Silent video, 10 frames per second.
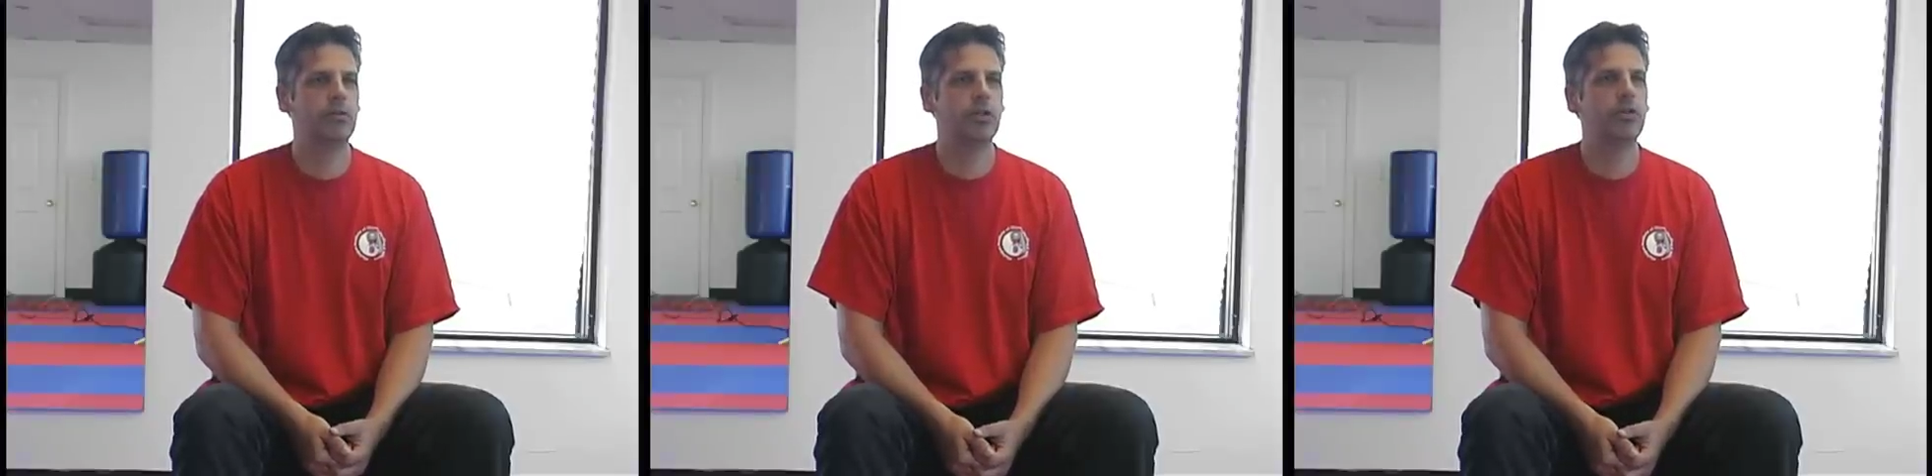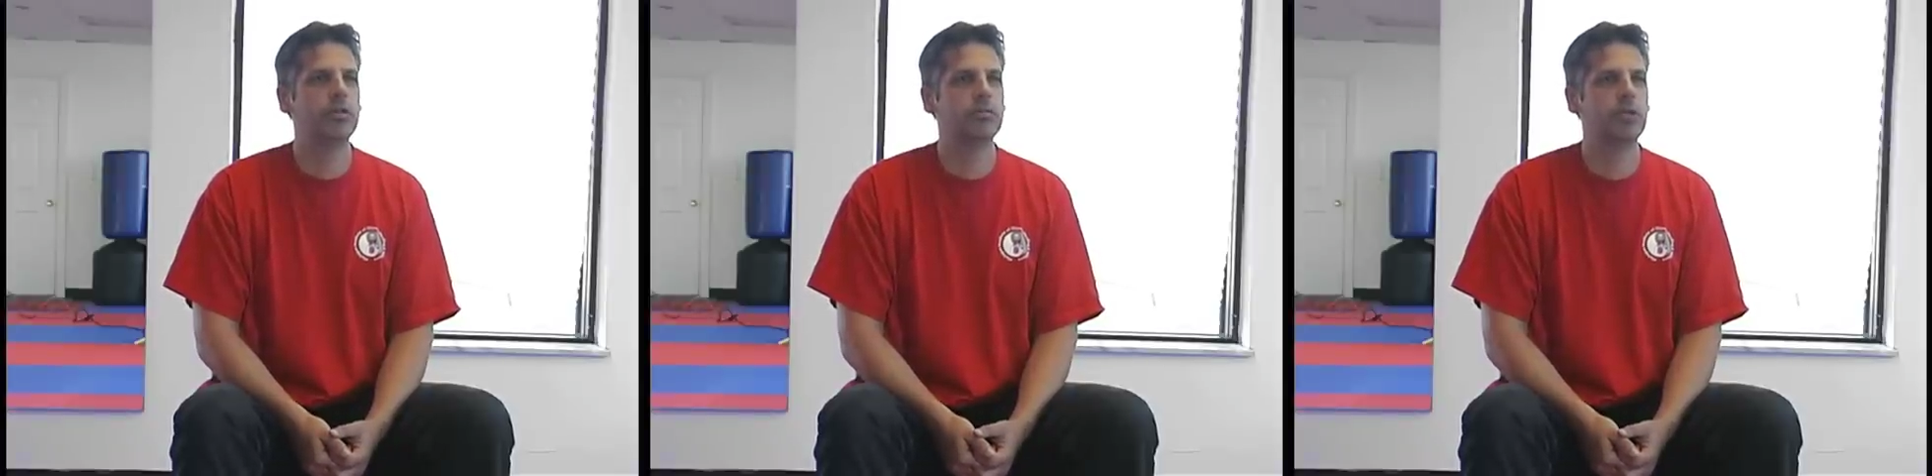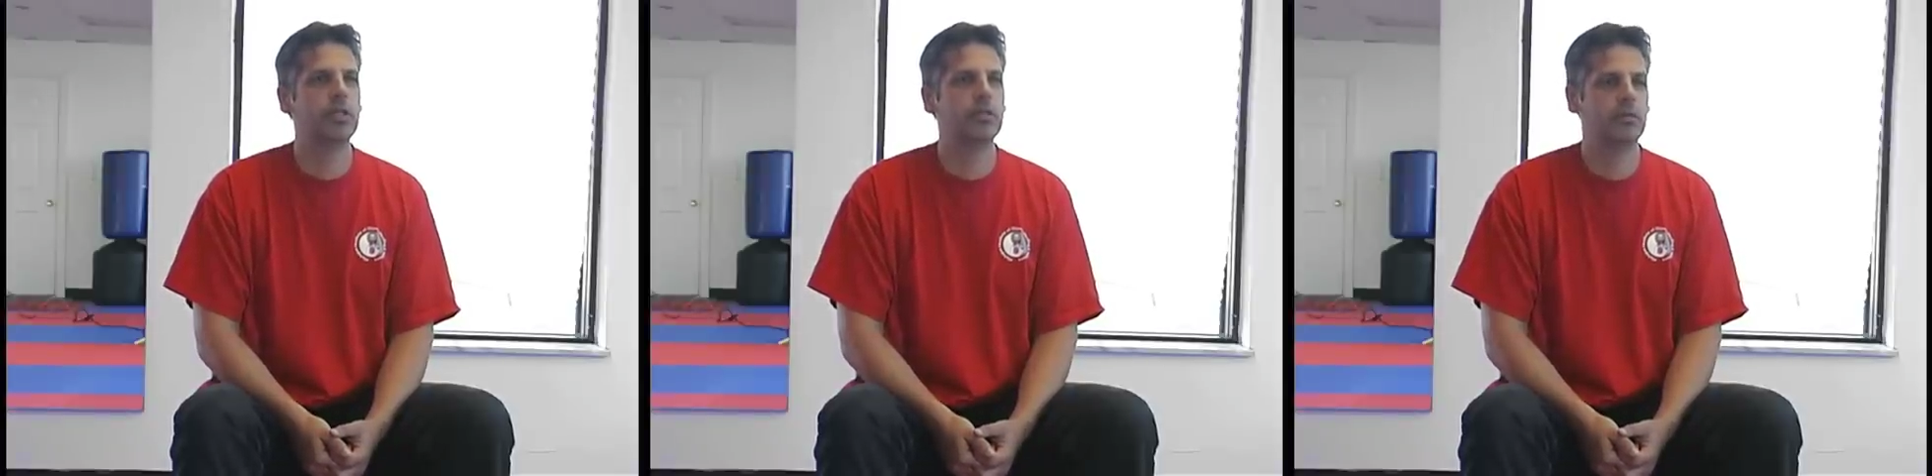do
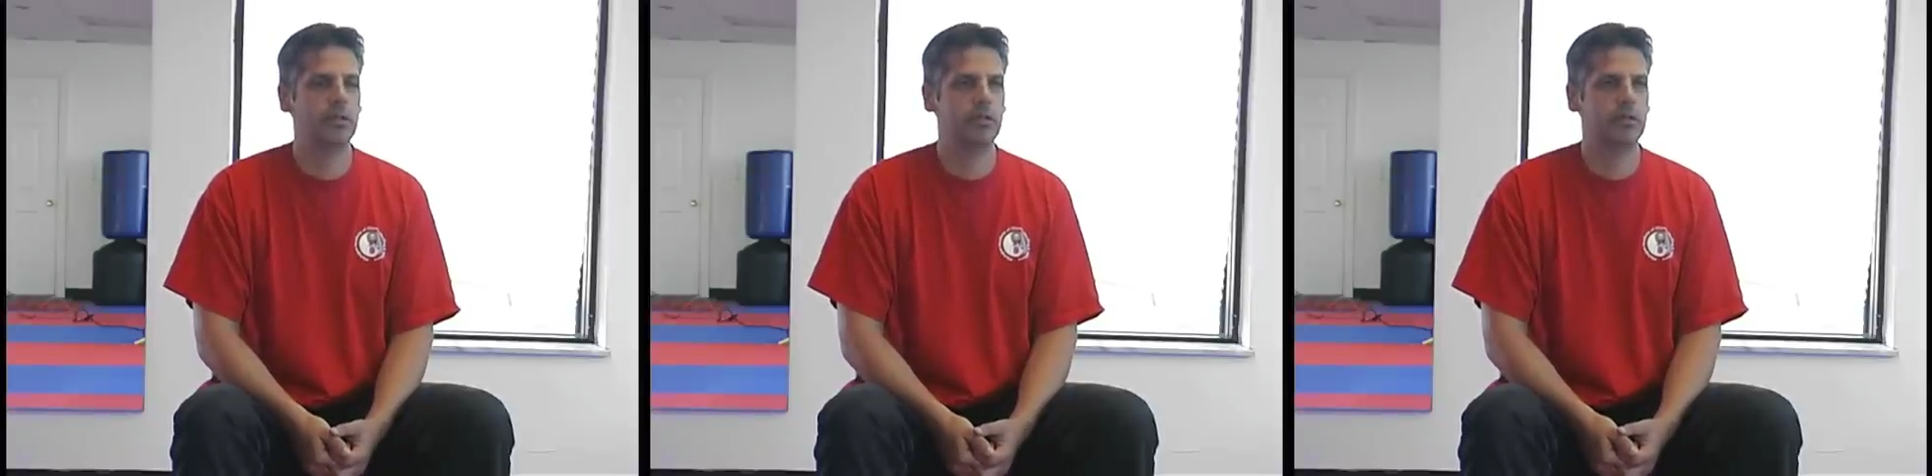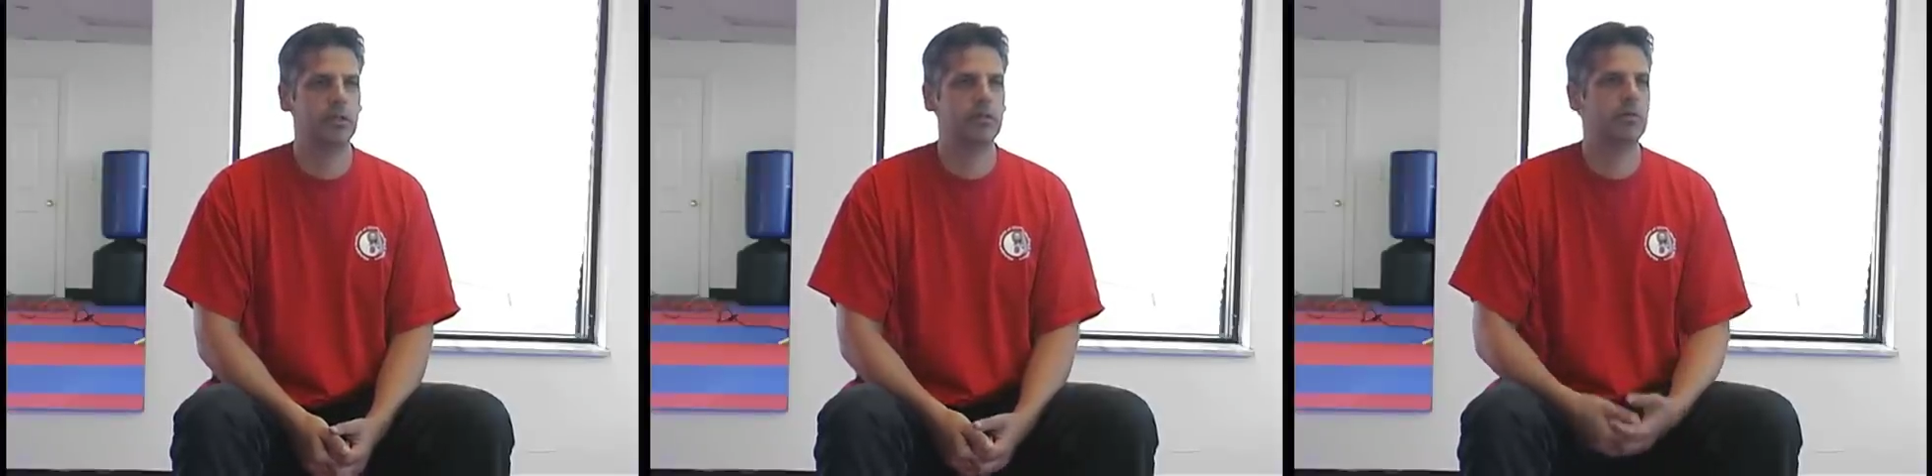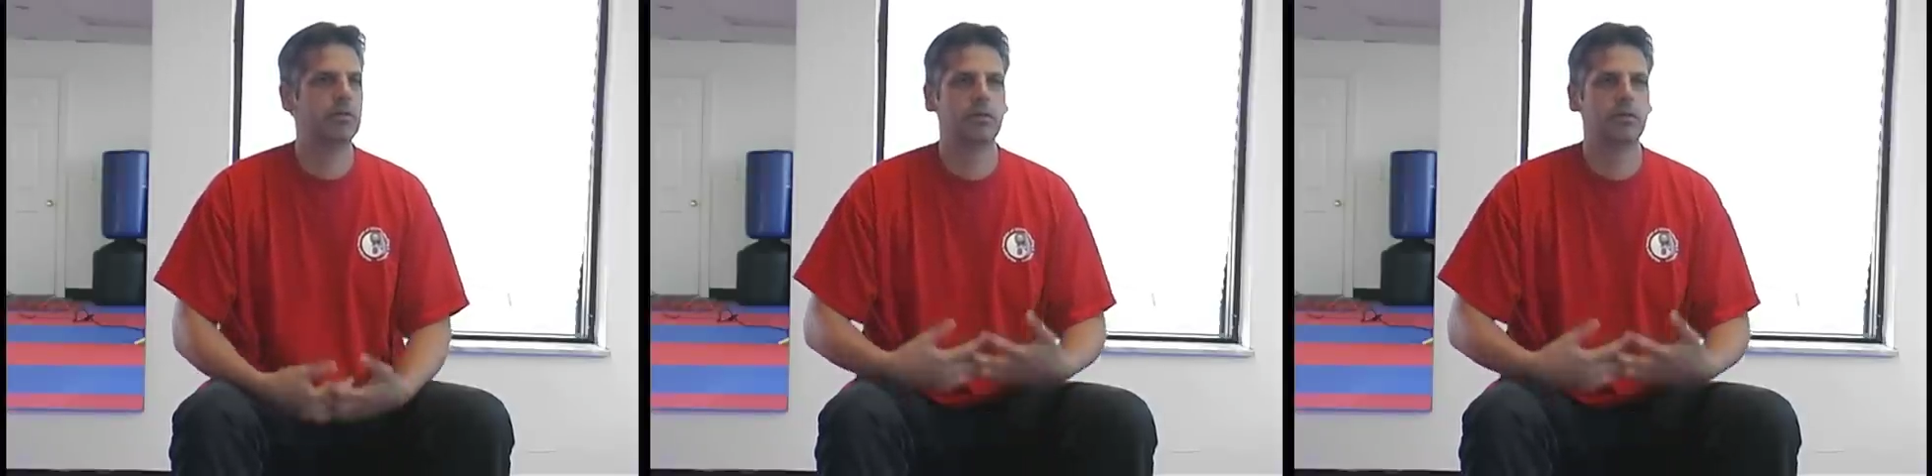is just